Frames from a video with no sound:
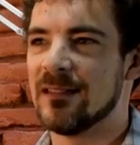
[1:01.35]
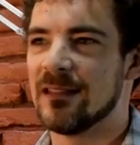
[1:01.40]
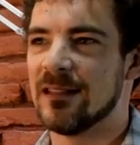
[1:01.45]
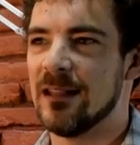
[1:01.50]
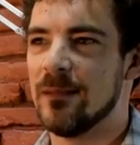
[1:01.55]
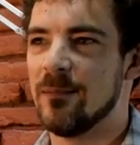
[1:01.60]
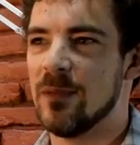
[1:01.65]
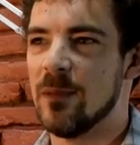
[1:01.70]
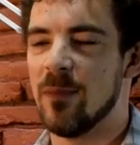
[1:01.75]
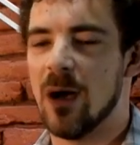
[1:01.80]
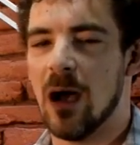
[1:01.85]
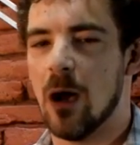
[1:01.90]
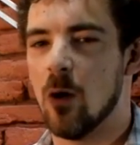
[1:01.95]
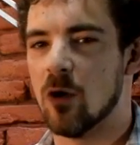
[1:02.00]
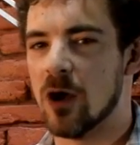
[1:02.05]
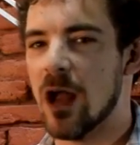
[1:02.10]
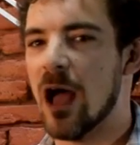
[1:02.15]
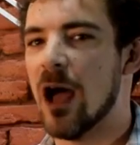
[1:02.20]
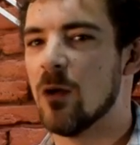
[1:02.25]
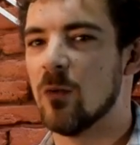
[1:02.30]
basically be
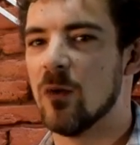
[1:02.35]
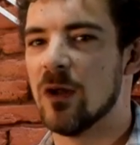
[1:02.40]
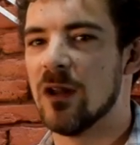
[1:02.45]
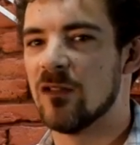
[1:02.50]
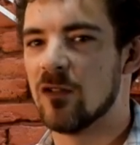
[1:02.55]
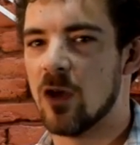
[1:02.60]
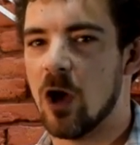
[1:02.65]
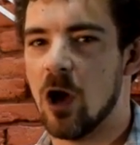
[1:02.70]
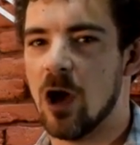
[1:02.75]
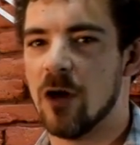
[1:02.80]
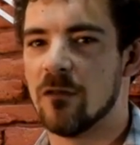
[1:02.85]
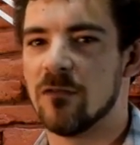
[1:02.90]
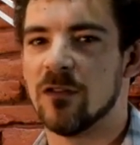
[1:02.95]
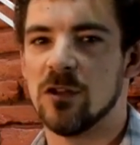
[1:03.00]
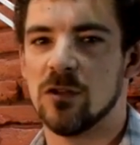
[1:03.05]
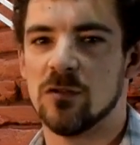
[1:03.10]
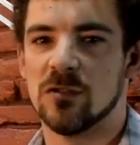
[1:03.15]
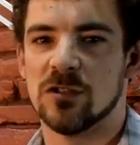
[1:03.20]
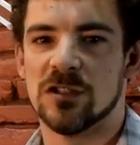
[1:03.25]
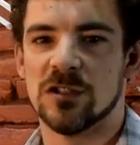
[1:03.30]
powered on when it's off
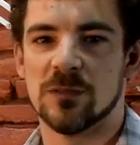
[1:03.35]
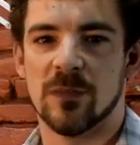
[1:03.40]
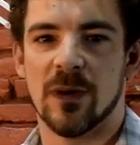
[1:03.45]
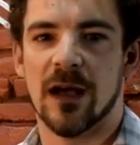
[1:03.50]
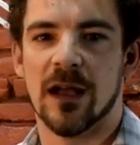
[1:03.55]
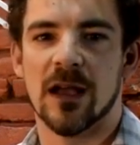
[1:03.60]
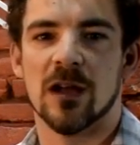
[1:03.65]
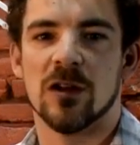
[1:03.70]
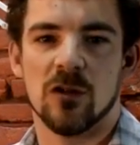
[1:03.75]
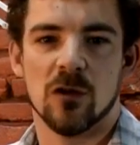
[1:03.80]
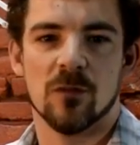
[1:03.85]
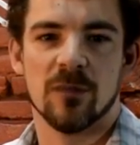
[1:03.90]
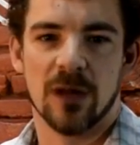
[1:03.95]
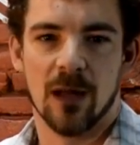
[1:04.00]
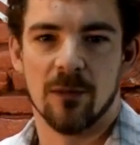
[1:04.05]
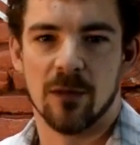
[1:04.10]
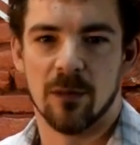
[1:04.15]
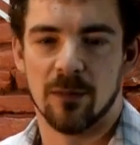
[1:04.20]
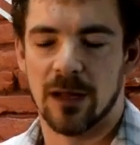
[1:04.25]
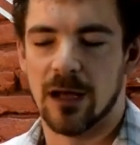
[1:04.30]
and used to spy on you,
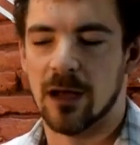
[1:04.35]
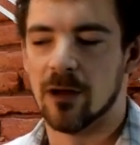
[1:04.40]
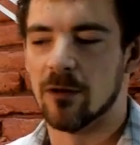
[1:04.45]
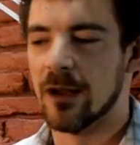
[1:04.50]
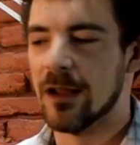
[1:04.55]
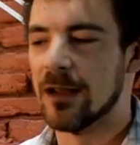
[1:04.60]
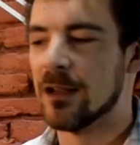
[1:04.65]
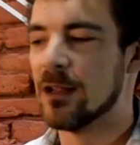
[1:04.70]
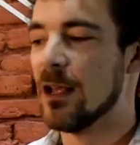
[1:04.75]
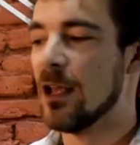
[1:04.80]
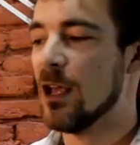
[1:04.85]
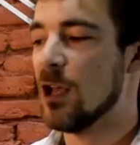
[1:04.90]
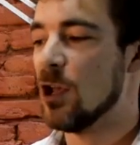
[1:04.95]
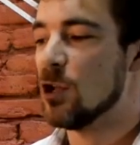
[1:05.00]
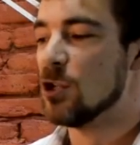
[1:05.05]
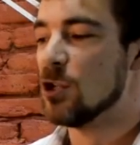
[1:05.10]
blah, blah, blah, right?